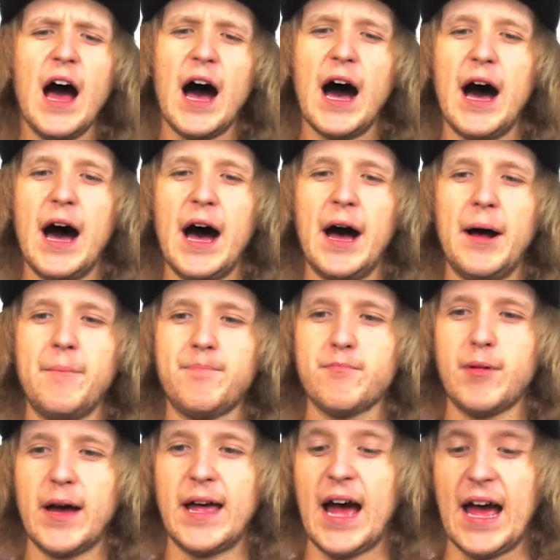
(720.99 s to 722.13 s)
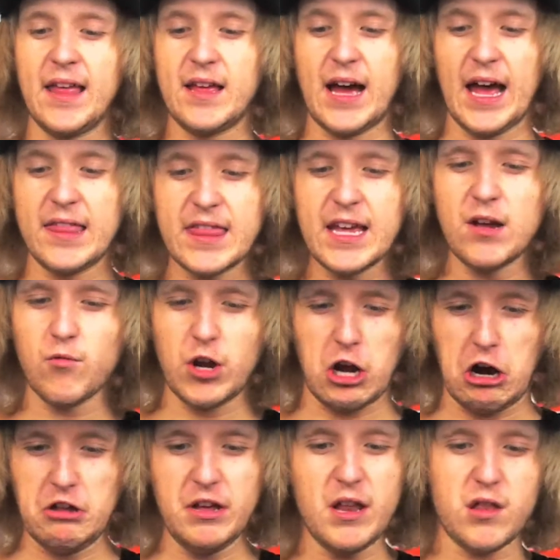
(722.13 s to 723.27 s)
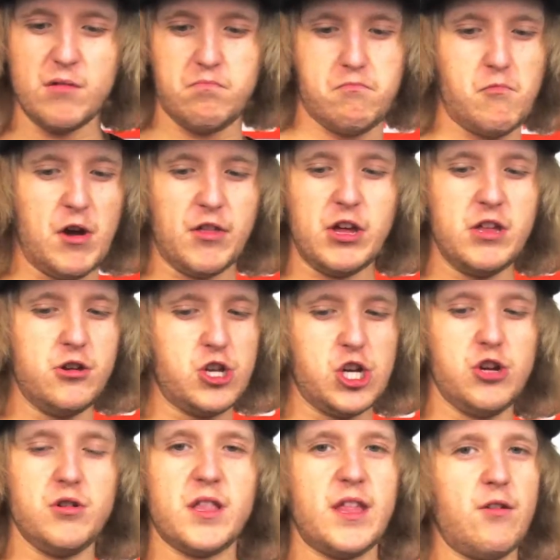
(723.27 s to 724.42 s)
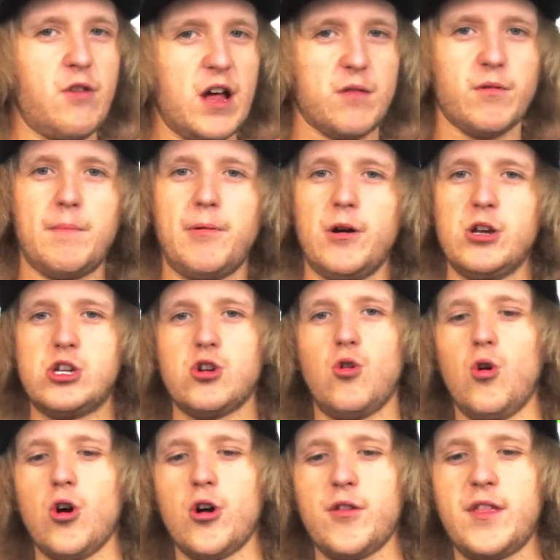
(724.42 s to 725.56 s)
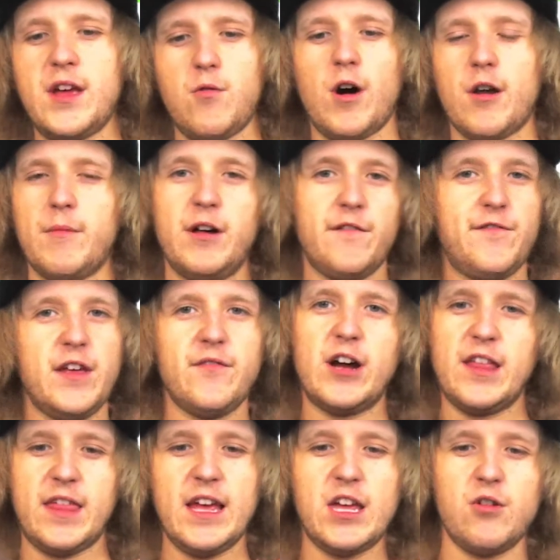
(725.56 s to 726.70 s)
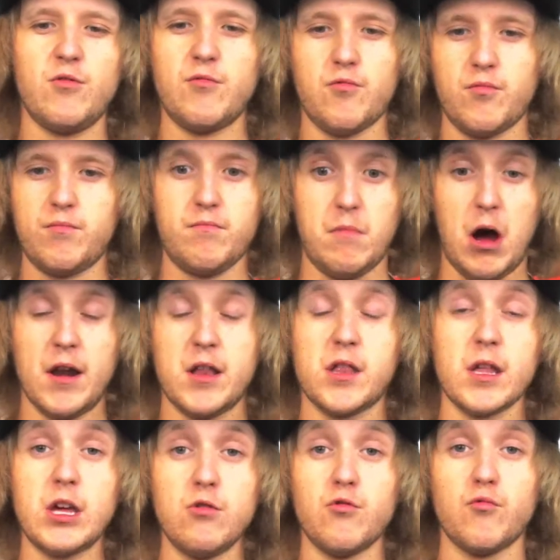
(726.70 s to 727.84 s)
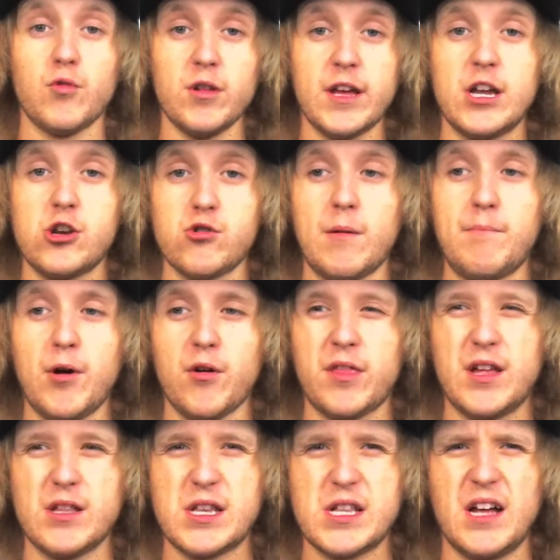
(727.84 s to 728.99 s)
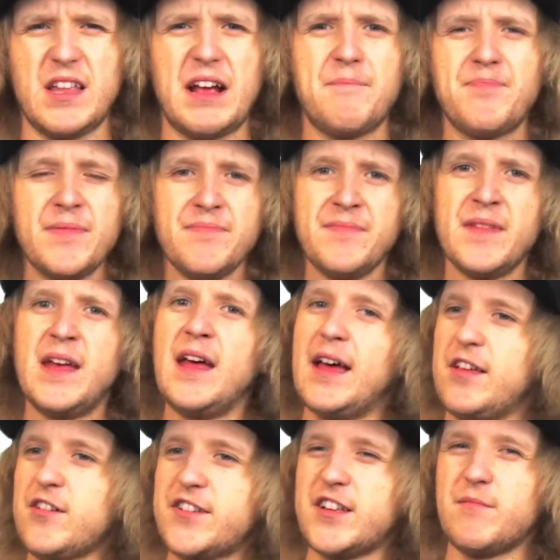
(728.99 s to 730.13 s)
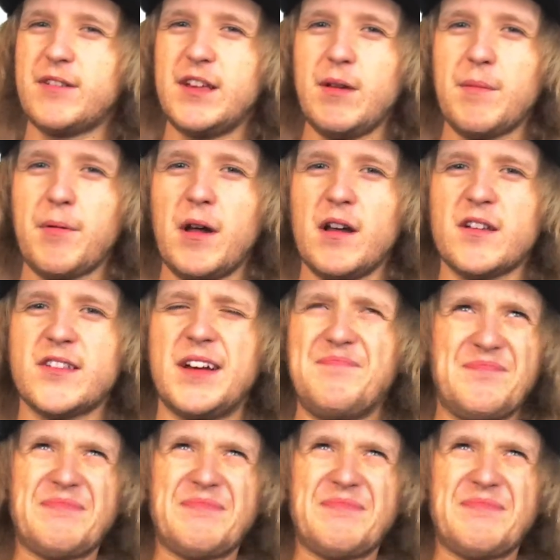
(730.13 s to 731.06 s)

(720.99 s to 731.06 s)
But I think regardless whether you choose the Raspberry Punch or the watermelon flavor, I think you would really enjoy both, because it's not like there's some CBD products like